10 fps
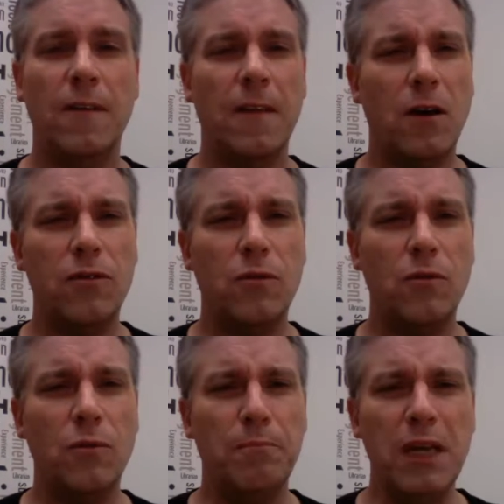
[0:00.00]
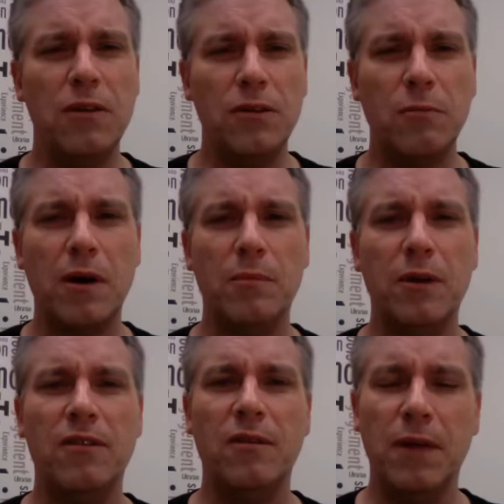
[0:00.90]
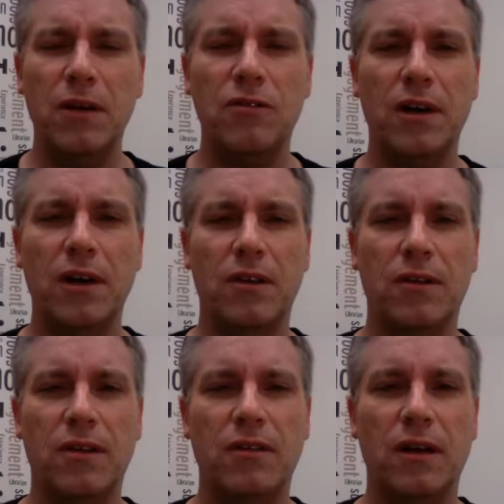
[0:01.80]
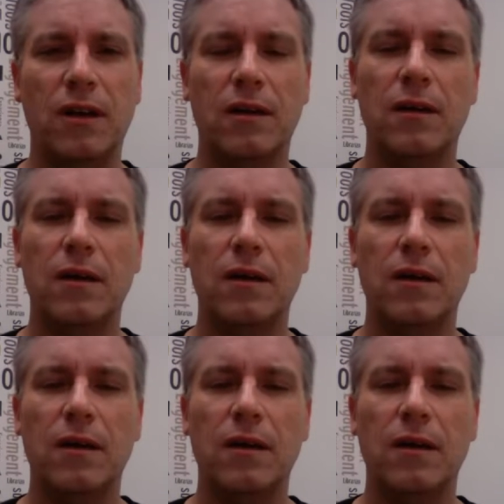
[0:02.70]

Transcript: Also, meet your department's administrative assistant.